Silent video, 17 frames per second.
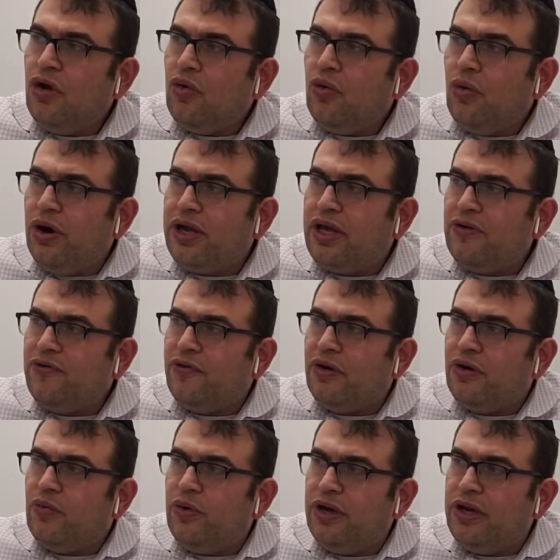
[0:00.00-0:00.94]
Working for
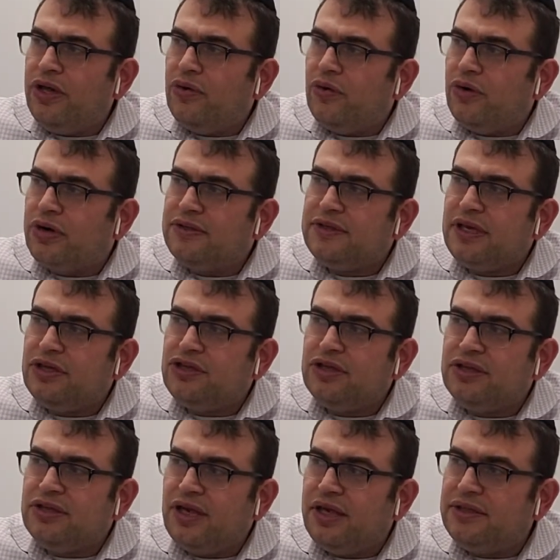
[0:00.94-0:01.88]
a winning
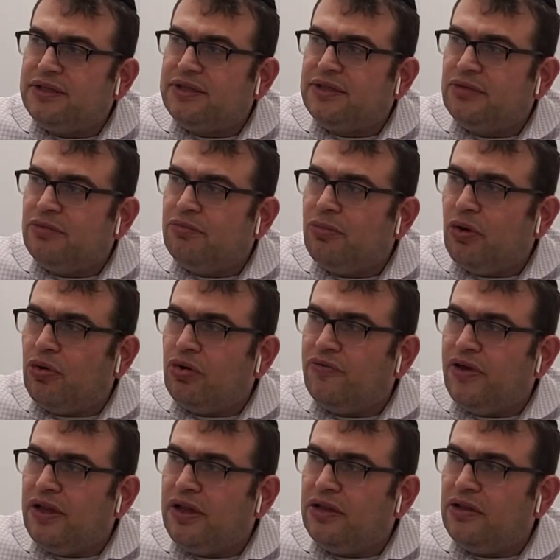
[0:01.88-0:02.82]
organization tends to
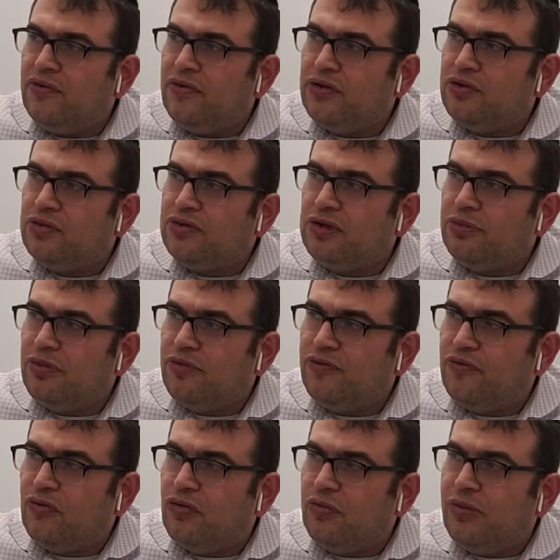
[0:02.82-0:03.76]
motivate individuals to
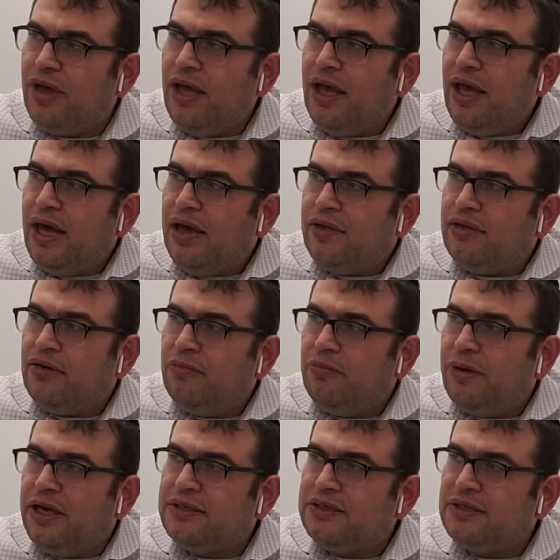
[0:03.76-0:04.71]
perform at their
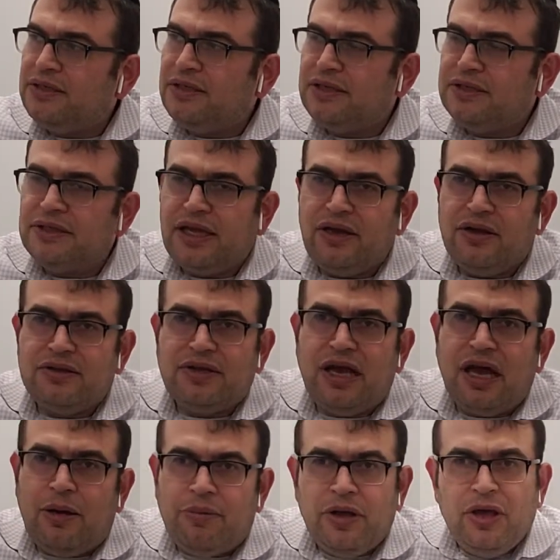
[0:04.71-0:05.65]
best to stay on
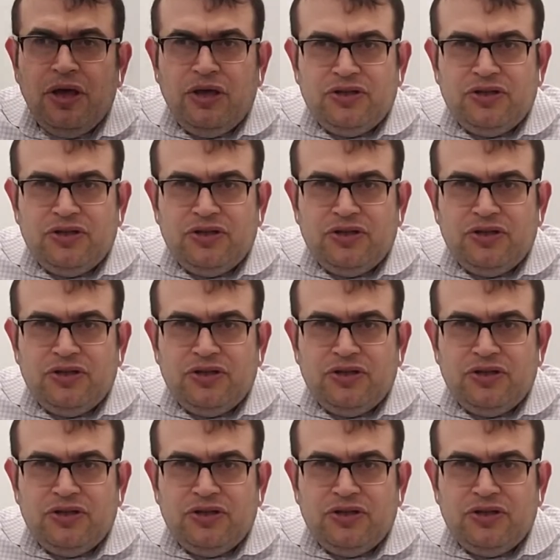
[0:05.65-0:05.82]
top.